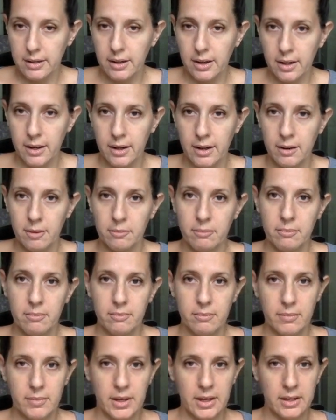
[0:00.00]
um,
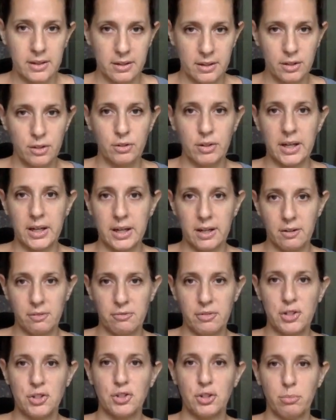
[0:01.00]
and including an
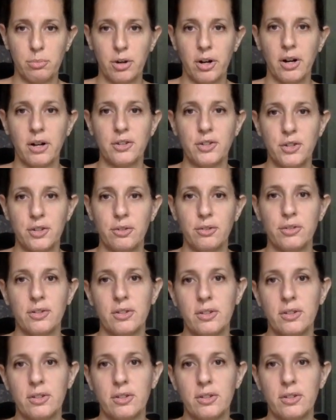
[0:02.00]
official part two to